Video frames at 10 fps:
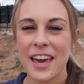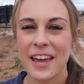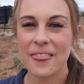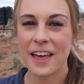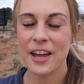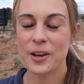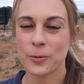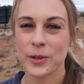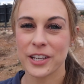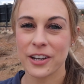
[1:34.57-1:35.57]
and
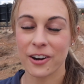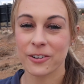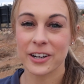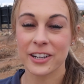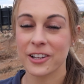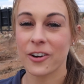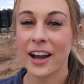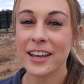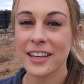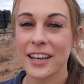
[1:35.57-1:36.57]
then we are ready to go
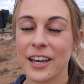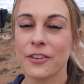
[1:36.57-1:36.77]
hiking.